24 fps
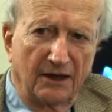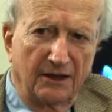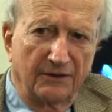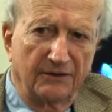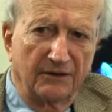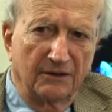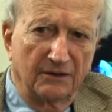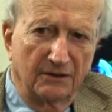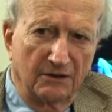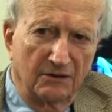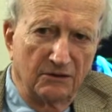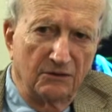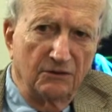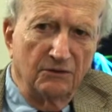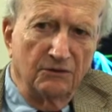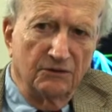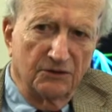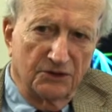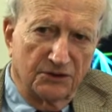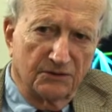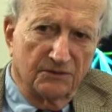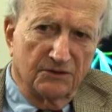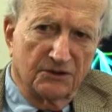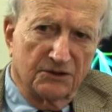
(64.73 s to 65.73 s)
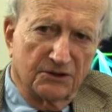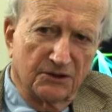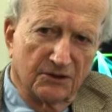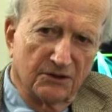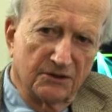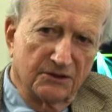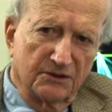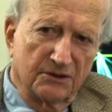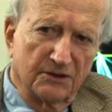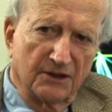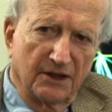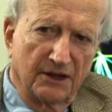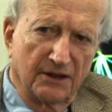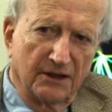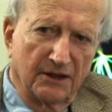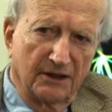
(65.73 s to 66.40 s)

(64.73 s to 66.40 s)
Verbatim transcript: I think the newest research in that